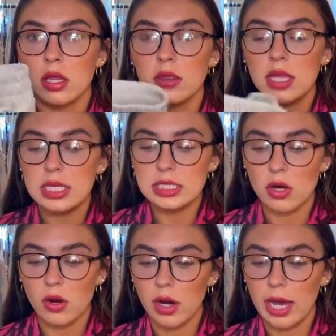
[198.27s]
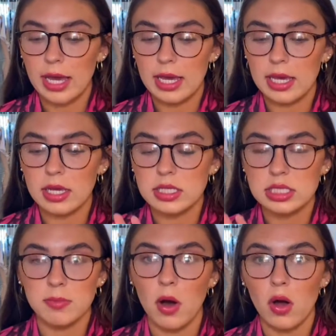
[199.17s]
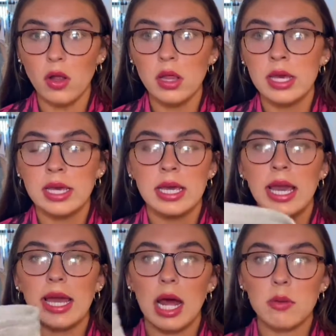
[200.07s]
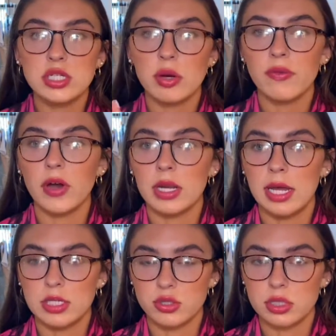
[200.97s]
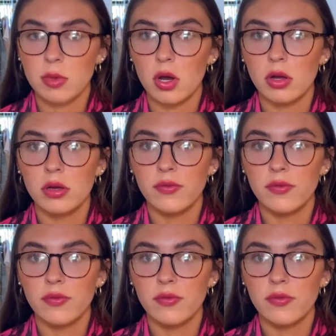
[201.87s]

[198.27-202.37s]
These are a small, and I wish I would have gotten an extra small.